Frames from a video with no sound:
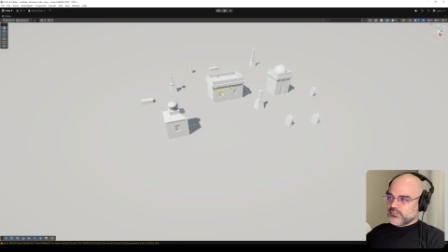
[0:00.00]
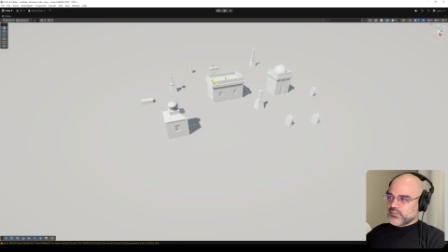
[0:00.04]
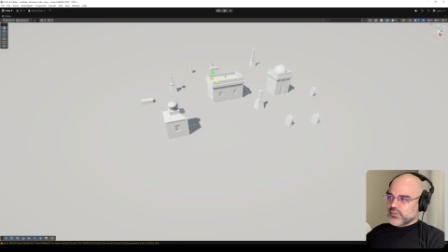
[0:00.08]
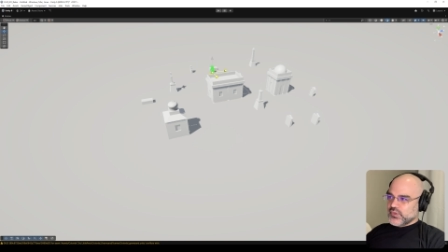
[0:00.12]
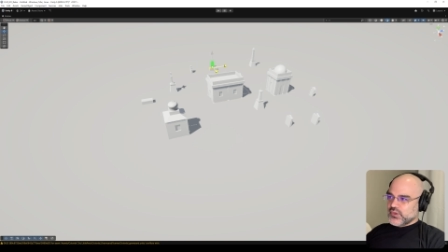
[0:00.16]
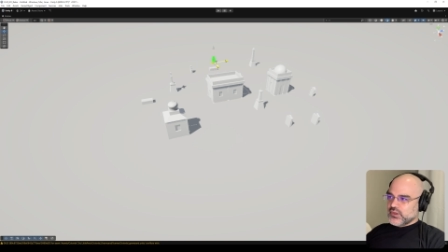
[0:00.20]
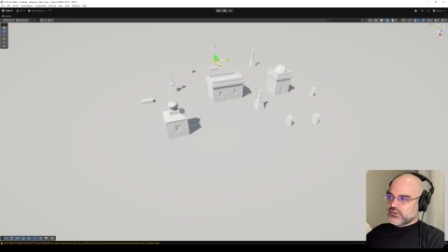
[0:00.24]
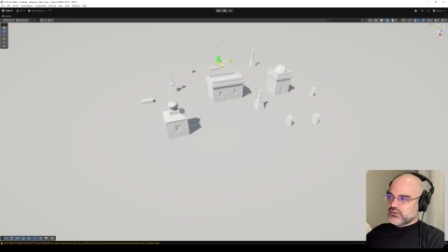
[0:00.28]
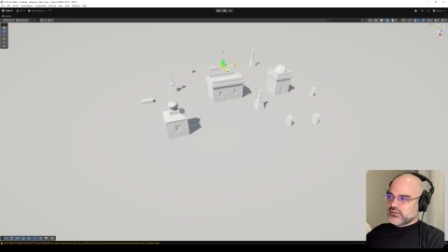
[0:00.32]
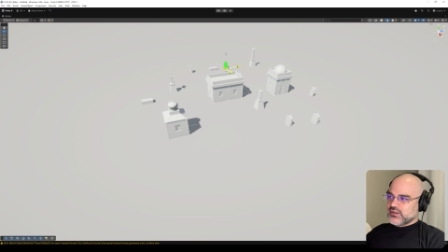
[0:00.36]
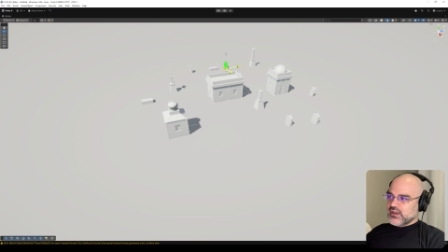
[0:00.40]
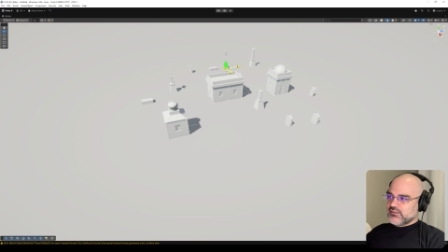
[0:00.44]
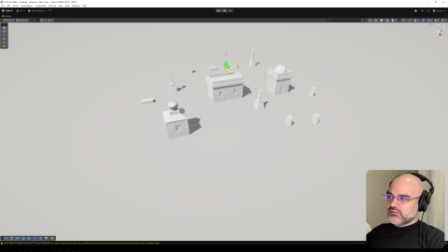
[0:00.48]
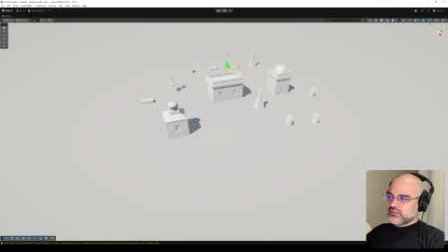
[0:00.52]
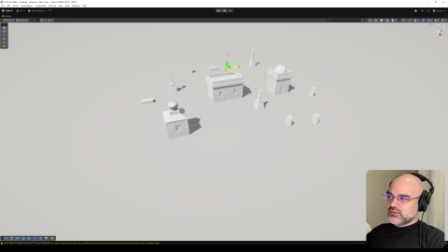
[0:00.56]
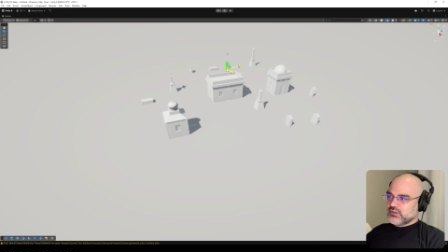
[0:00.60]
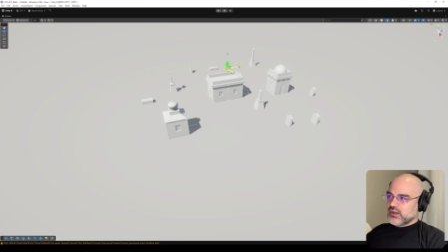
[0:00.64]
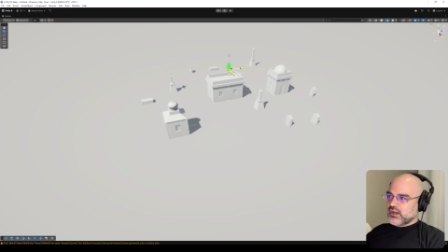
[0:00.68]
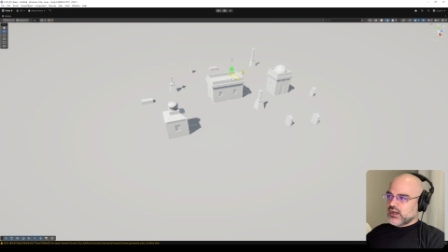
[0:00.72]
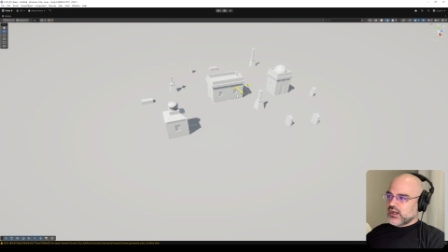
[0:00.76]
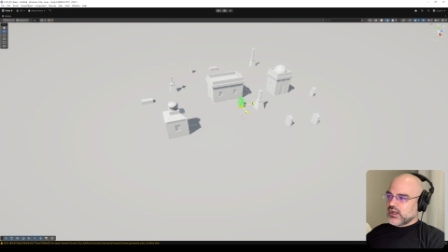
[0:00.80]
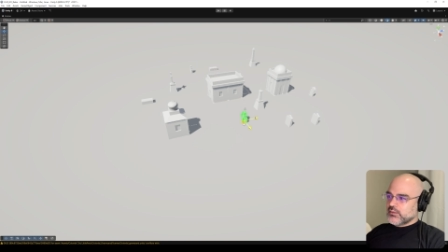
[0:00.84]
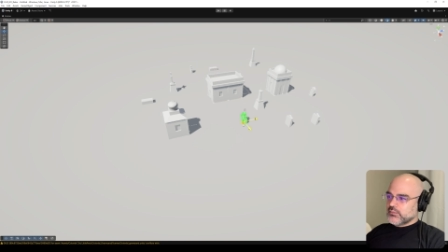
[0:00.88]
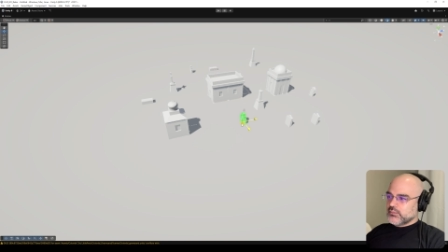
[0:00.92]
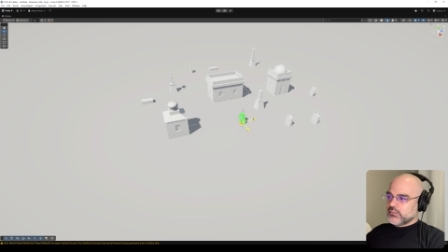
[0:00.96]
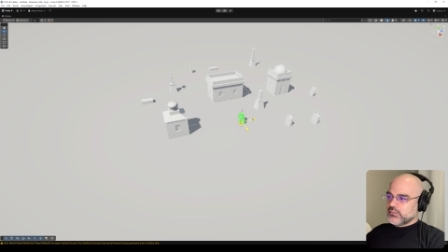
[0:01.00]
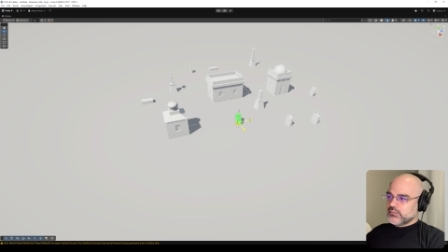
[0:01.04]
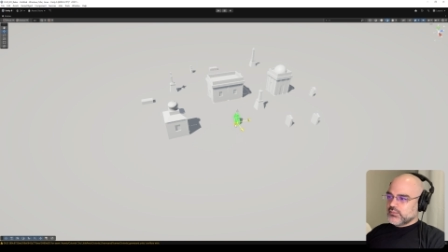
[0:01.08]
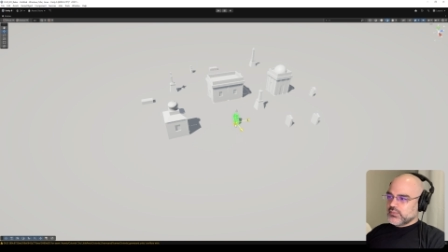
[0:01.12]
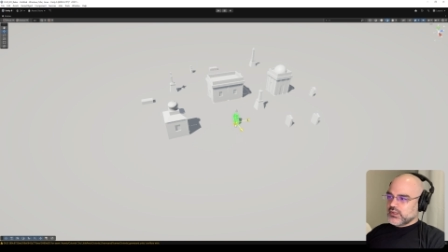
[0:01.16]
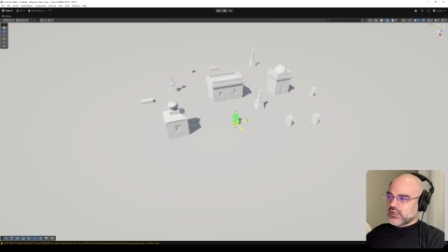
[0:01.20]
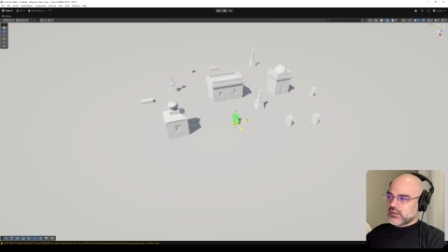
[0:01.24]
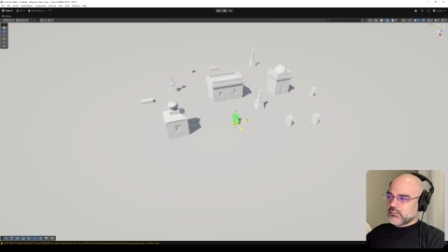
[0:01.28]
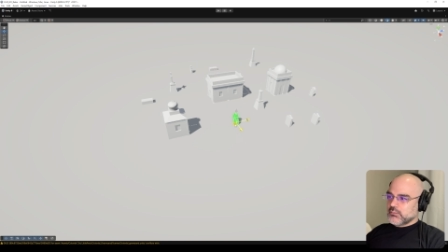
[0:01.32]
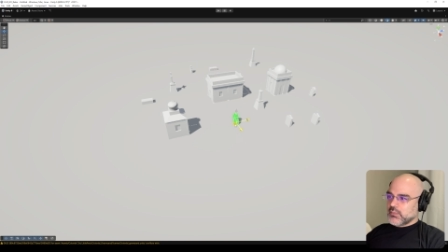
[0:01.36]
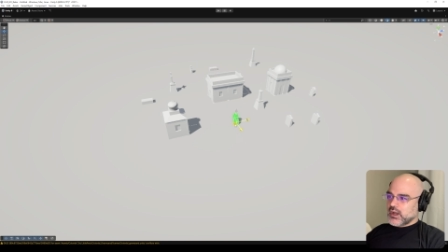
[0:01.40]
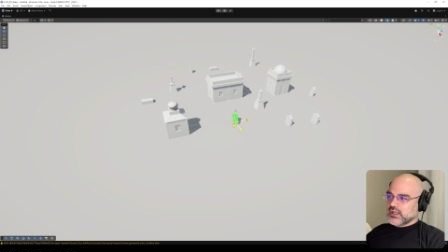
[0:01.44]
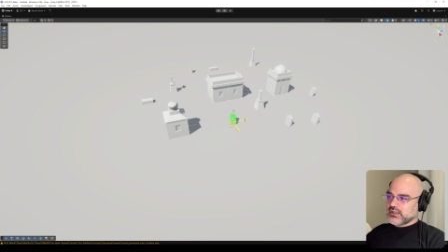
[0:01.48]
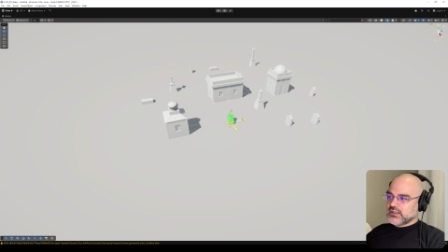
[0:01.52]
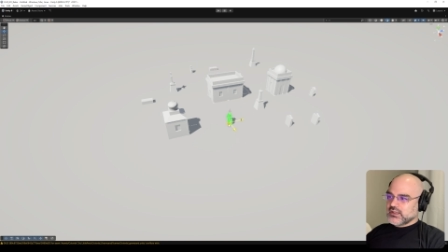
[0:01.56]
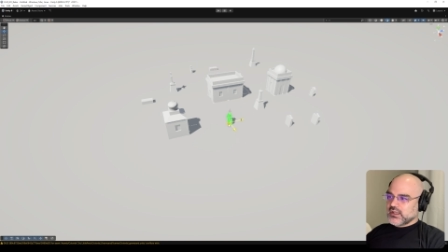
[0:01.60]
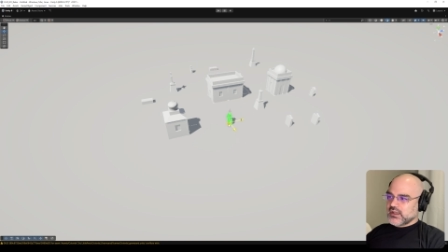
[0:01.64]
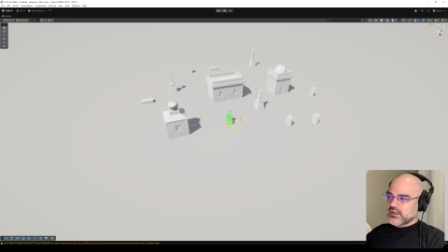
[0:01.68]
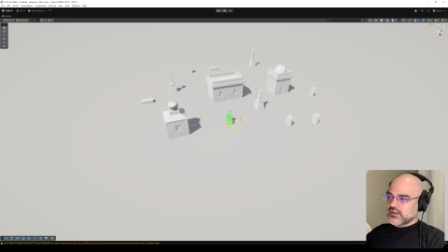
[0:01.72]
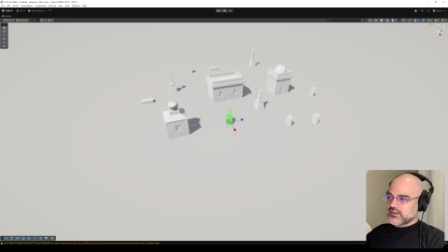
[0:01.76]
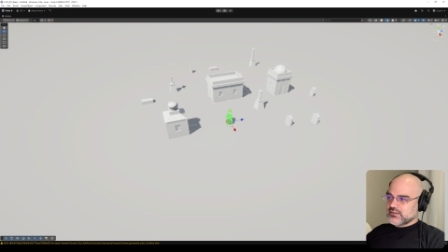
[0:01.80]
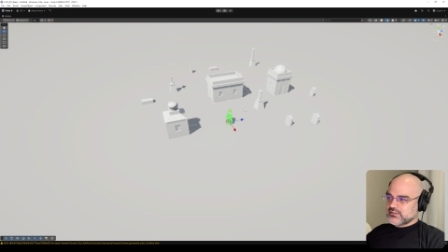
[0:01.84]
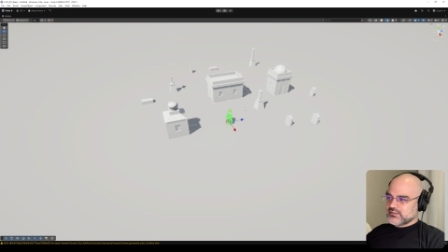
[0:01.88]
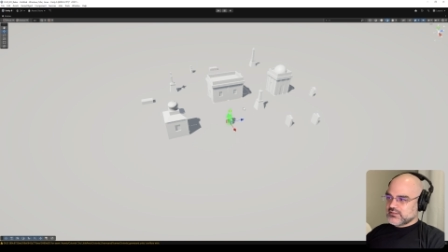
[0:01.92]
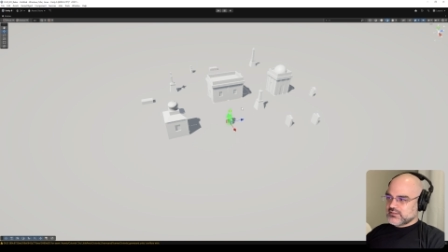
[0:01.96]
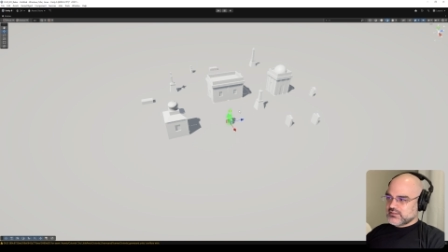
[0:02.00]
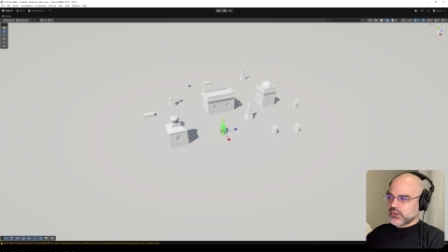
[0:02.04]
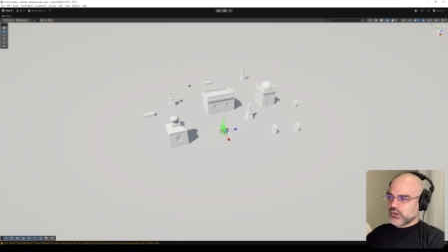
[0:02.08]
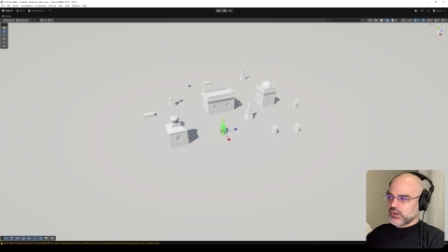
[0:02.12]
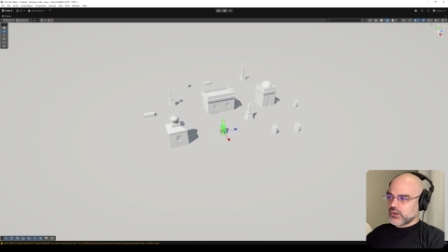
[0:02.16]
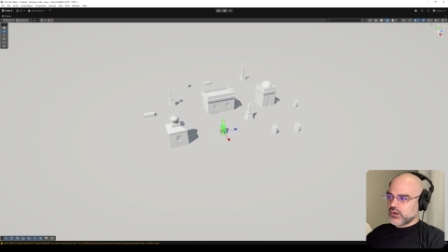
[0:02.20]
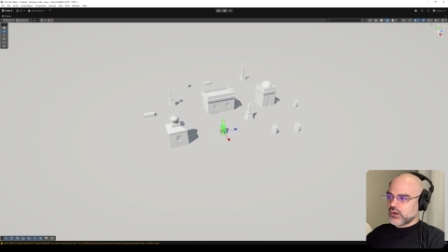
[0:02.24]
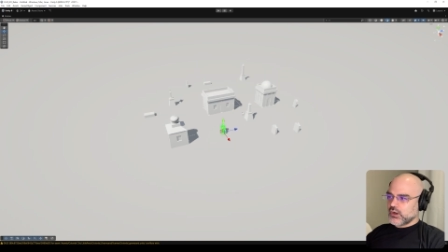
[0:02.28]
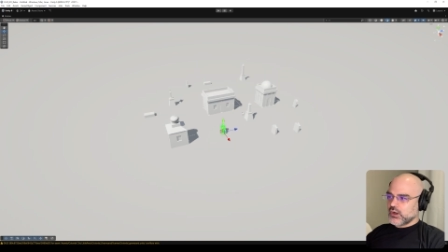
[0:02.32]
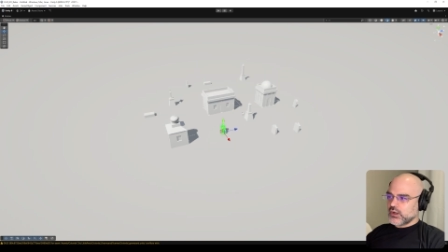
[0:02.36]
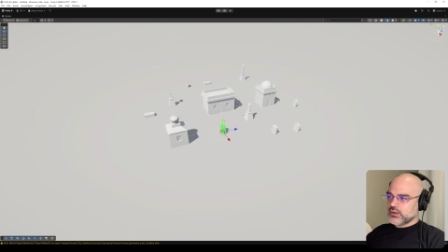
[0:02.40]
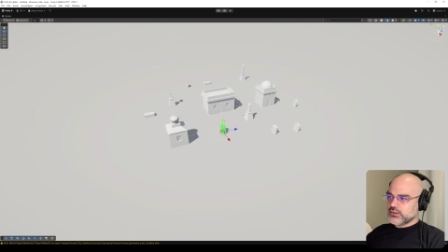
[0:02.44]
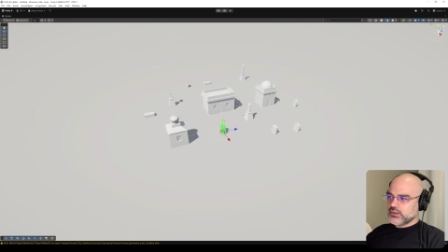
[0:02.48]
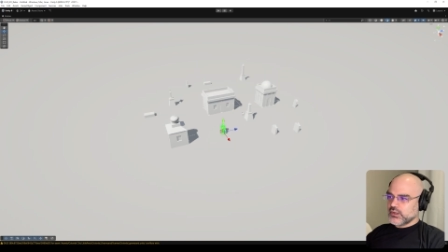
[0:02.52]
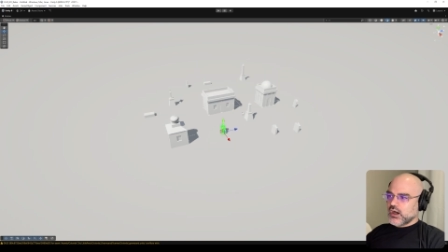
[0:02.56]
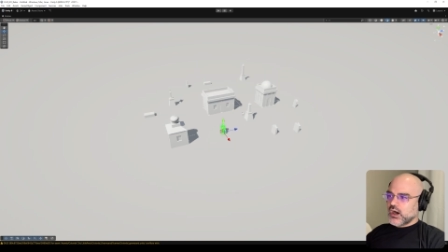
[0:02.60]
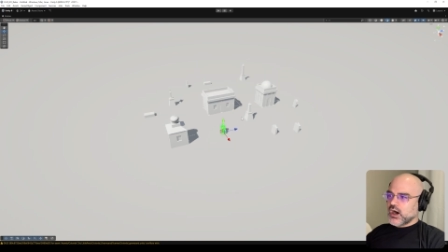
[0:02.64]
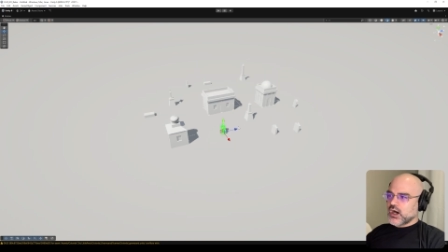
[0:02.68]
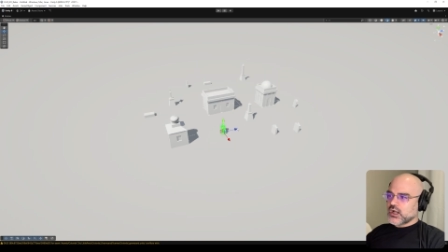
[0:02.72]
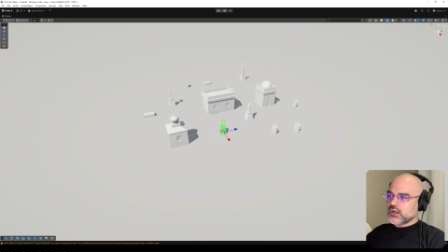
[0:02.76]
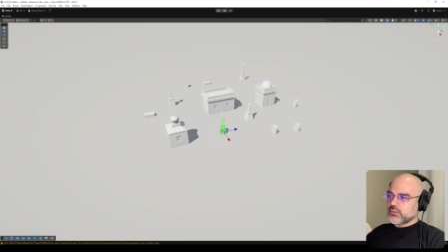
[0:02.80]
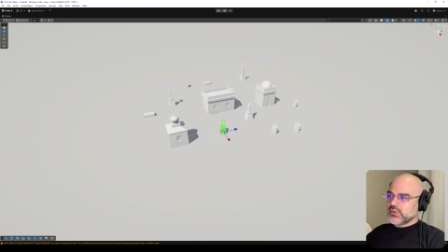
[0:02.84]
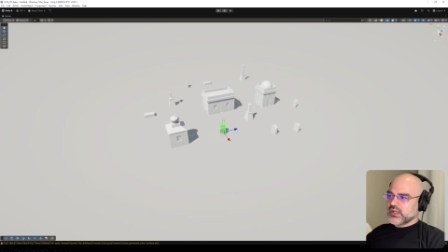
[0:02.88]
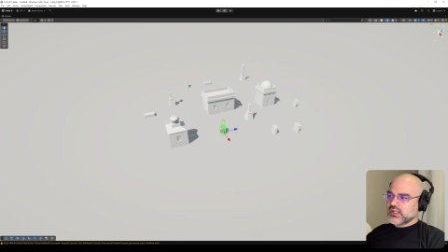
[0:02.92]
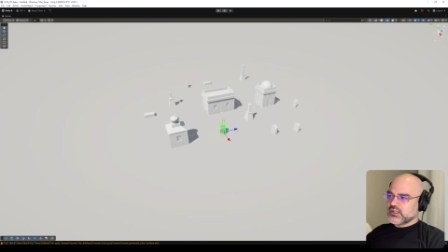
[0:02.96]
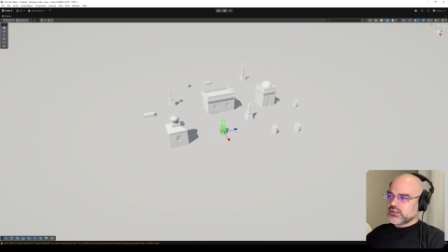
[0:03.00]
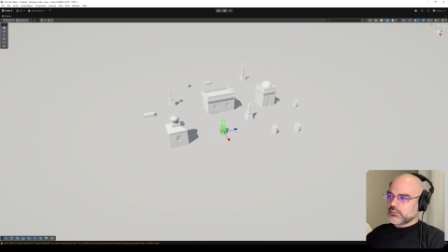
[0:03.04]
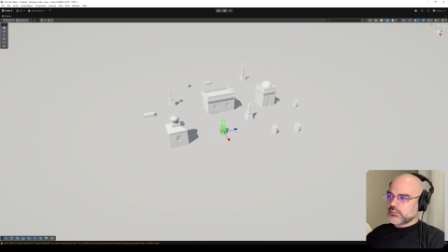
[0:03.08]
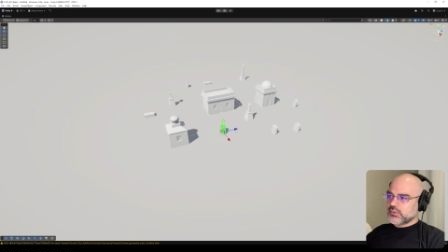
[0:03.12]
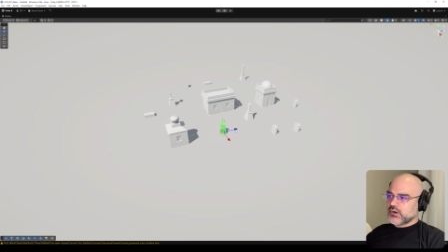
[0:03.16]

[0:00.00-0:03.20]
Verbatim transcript: the dev time in my case on automating the